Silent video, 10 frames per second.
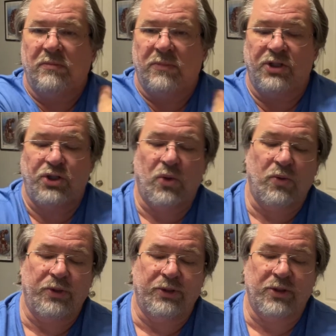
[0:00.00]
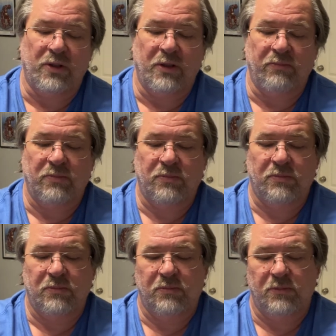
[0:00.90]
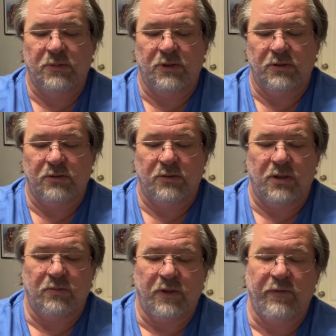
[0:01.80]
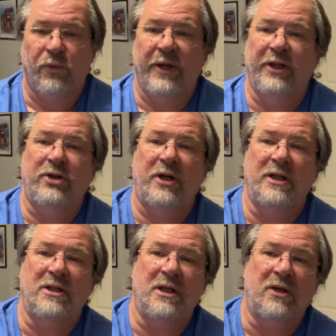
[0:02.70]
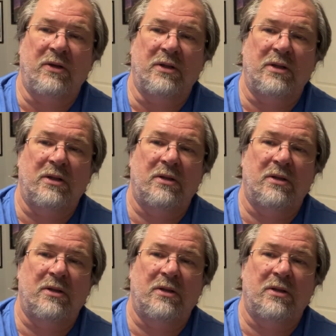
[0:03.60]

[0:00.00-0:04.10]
shoulders on. I'm giving away the trade secrets.